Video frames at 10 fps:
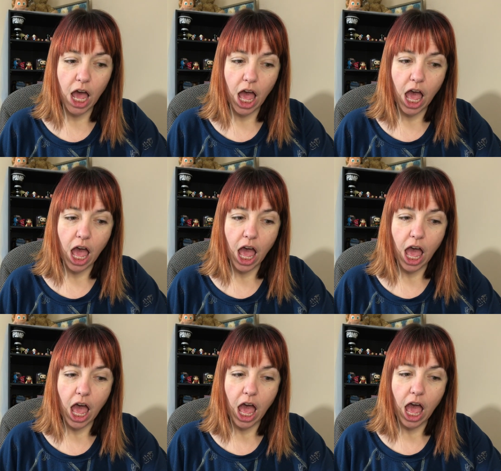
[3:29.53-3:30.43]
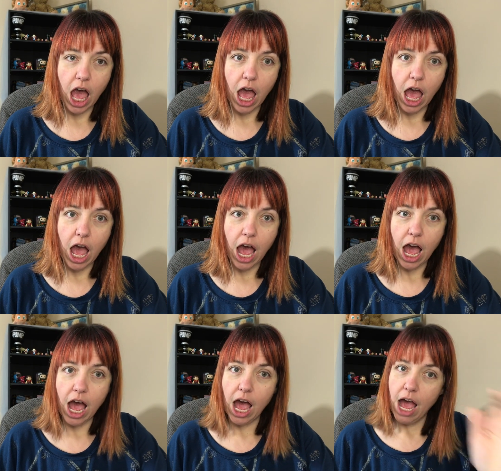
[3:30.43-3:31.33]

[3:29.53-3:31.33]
(no one is talking)